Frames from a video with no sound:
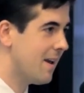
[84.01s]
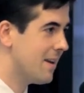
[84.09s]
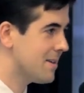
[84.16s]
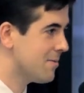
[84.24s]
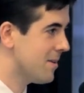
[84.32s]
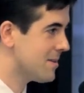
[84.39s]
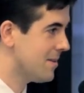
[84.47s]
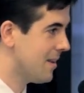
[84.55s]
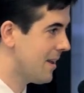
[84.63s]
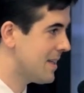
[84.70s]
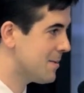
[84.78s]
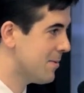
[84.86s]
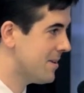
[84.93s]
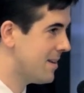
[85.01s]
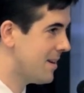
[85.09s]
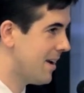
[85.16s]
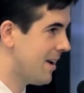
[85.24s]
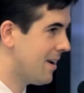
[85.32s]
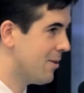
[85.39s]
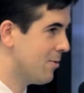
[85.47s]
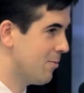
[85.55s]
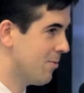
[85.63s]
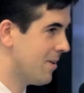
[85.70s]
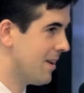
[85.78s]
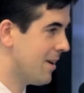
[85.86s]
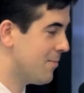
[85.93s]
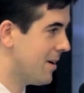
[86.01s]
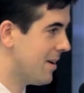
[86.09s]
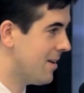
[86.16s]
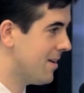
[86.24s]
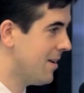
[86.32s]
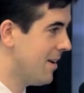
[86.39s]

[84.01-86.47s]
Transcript: and to Russell Lansbury today, who really have been,